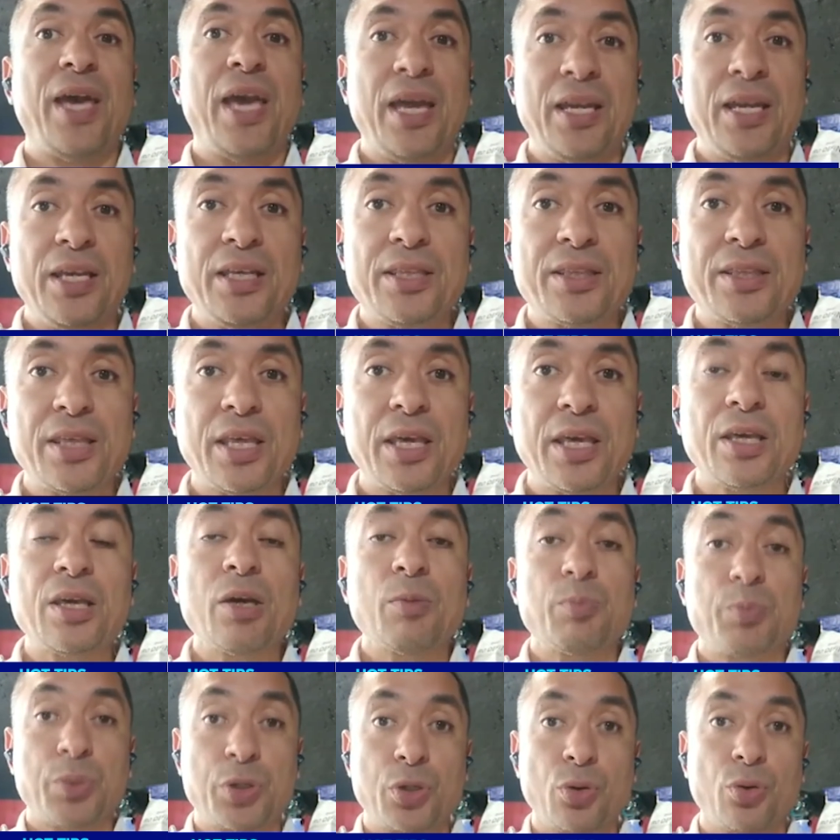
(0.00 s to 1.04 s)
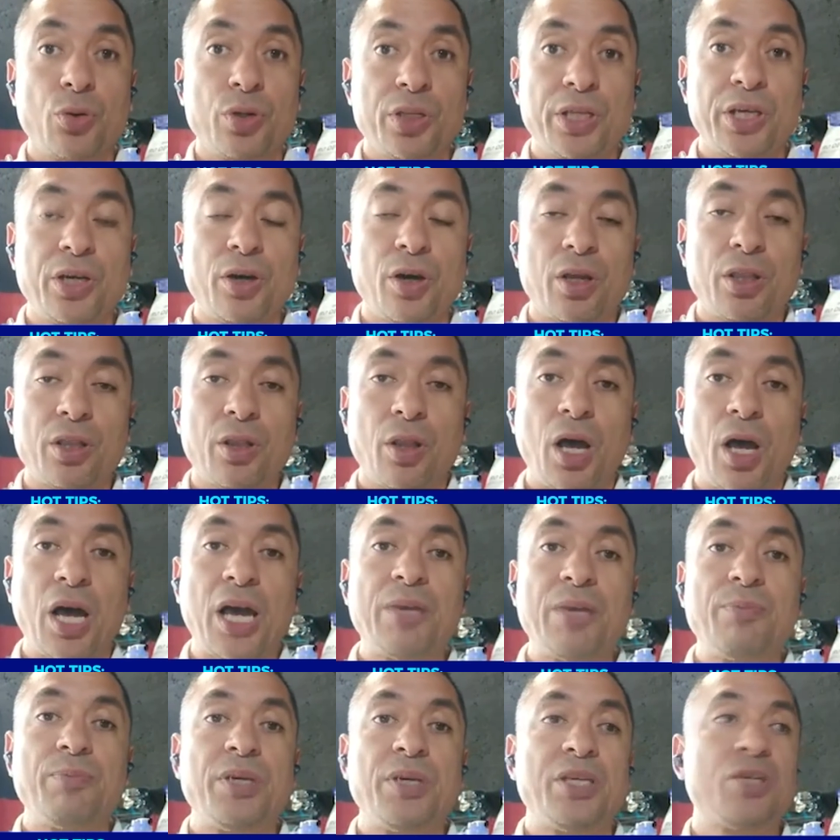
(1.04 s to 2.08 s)
anything purely
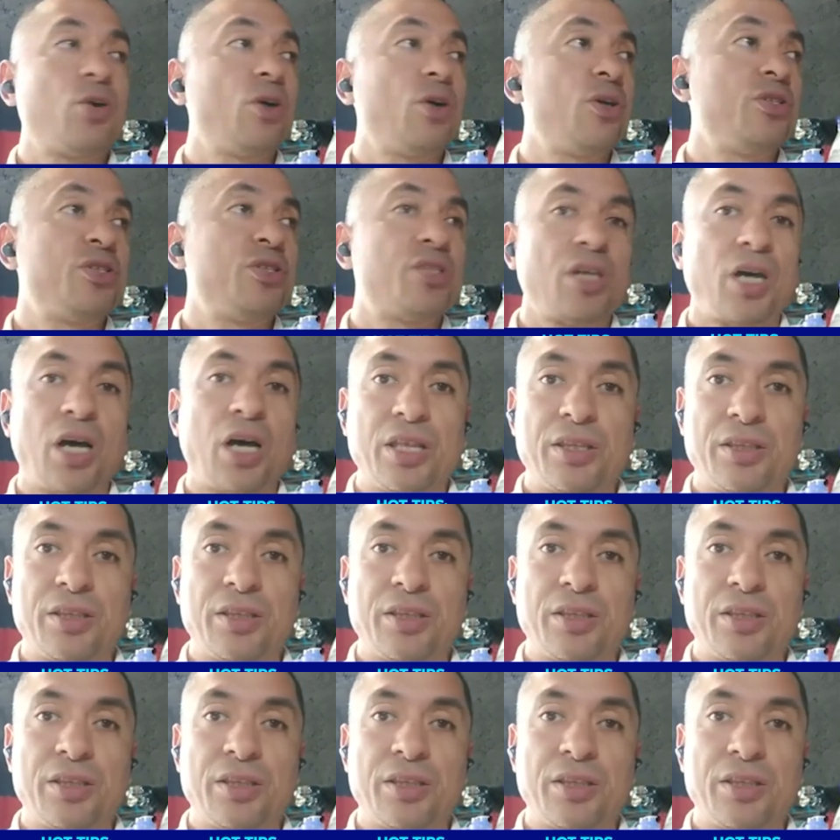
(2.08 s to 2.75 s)
online, because